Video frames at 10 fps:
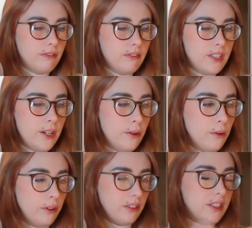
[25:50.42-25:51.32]

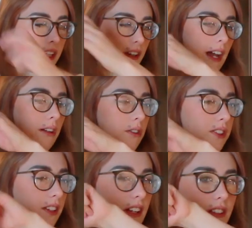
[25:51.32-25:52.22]
Teong, how do you
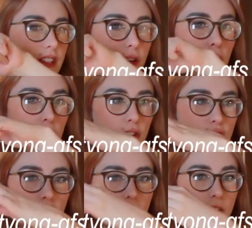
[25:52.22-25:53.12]
say that? Teong
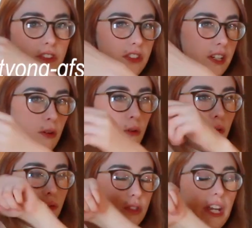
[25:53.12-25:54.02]
GFs?
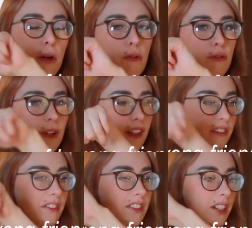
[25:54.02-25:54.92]
Teong
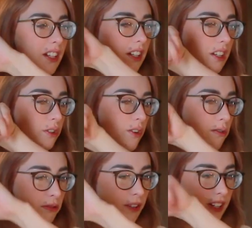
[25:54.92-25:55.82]
friends?
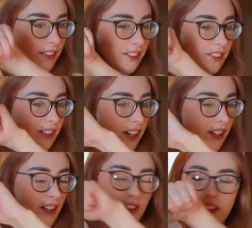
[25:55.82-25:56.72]
Teong friends.
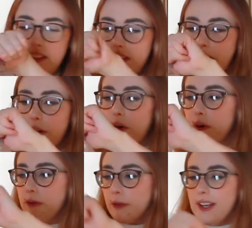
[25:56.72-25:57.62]

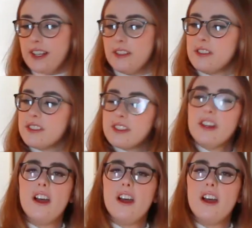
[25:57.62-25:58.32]
Teong friends.